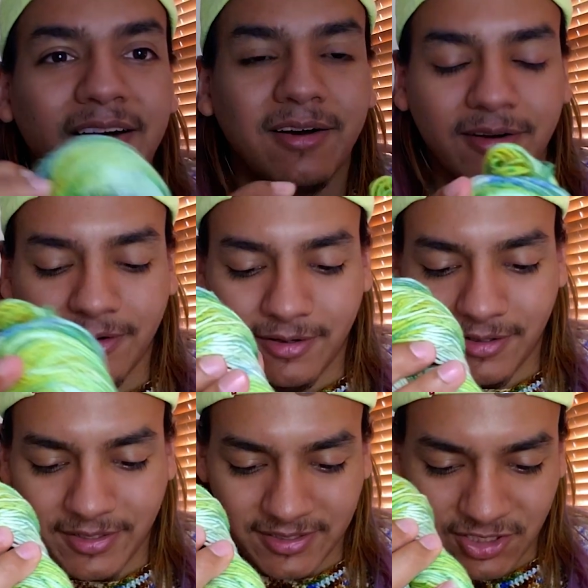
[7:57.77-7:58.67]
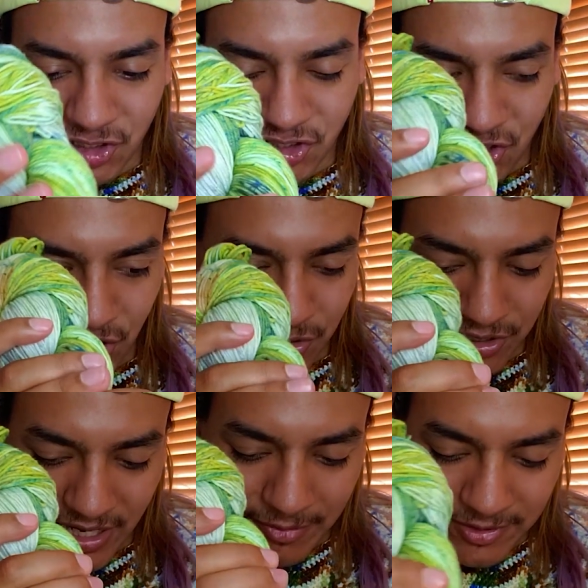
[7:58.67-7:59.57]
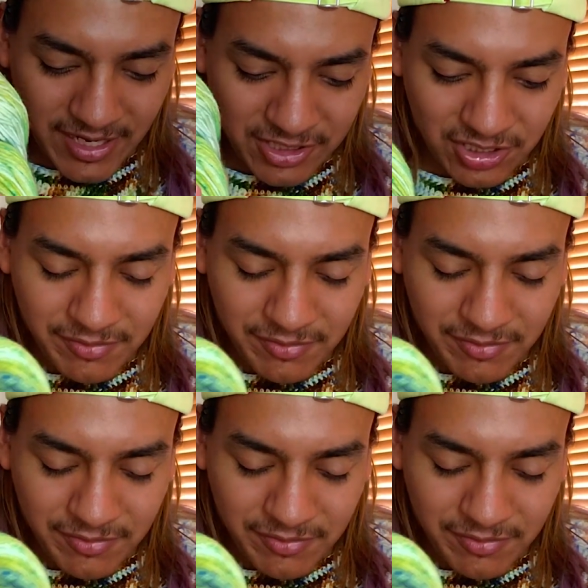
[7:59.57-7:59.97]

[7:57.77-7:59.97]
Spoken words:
Oh, this is so good. I was actually